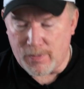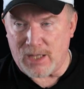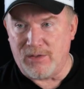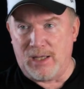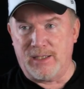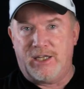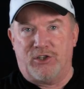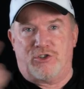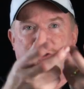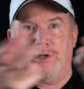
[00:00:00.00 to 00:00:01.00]
The
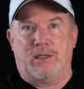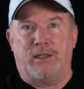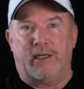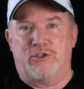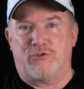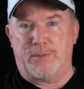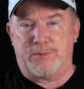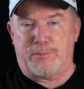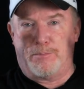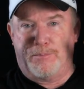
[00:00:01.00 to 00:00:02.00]
LED
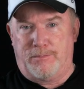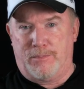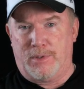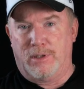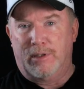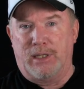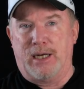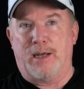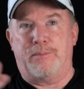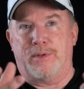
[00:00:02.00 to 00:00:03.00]
strips
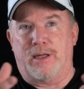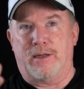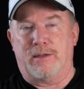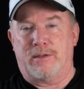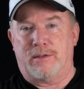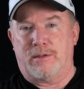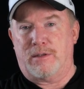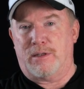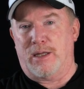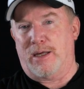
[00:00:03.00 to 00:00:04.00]
lit up
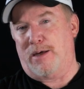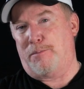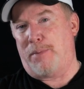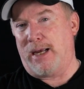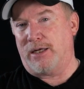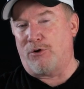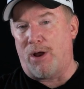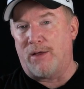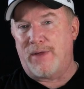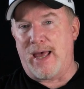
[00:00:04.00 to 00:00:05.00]
the paint
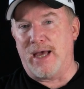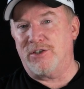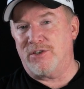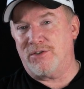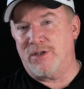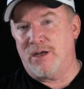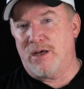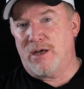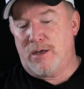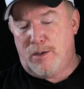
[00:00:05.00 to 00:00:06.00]
around the edges,
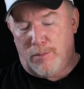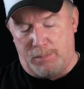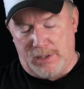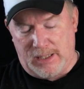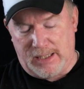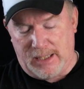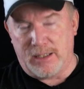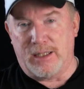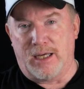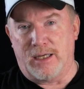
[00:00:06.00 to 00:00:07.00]
but they
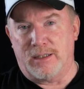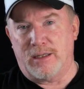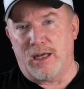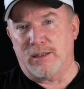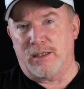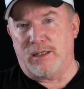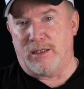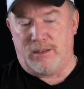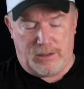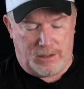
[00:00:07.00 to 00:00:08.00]
needed the
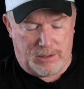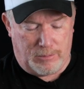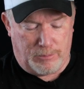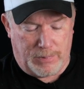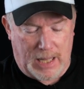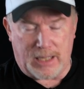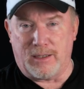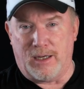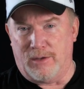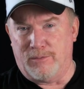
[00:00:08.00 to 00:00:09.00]
LED
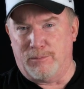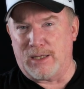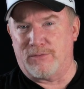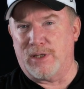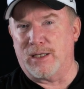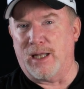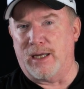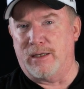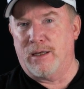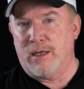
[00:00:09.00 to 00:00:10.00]
black
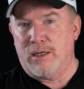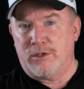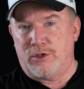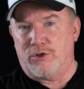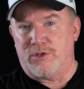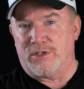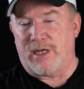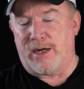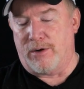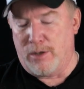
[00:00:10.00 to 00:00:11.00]
floodlight to do the
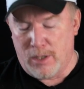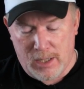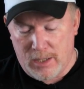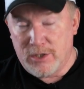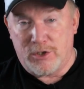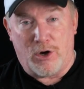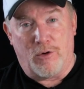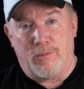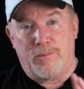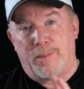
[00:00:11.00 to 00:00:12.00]
center. So